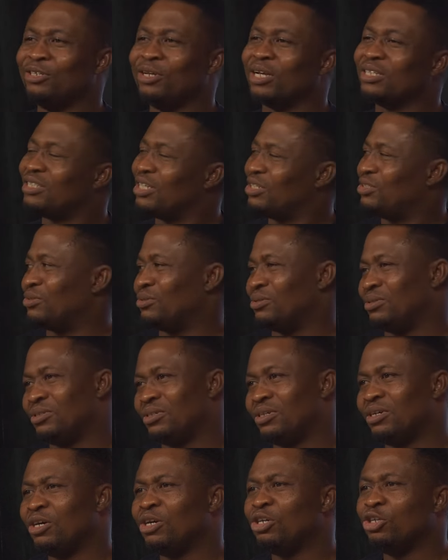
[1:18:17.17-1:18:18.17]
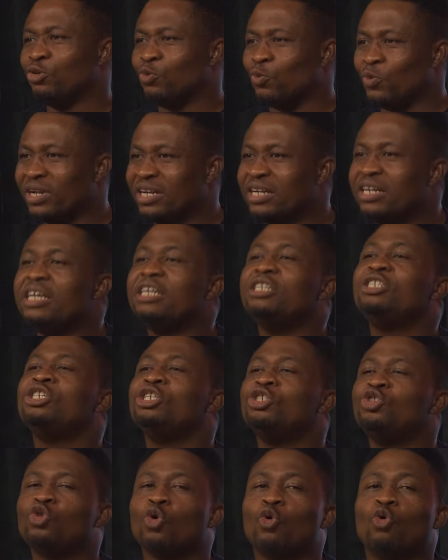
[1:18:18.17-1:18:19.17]
You are settled. We
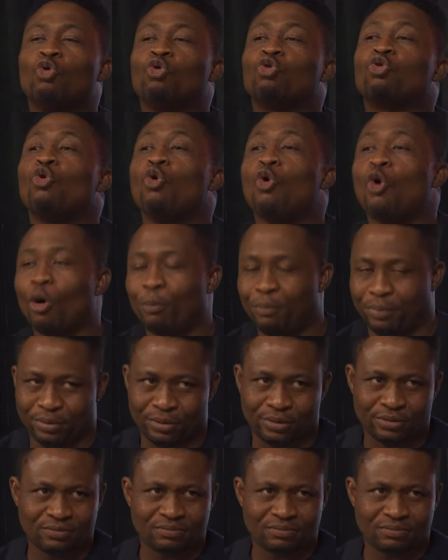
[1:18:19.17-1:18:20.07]
need to grow up.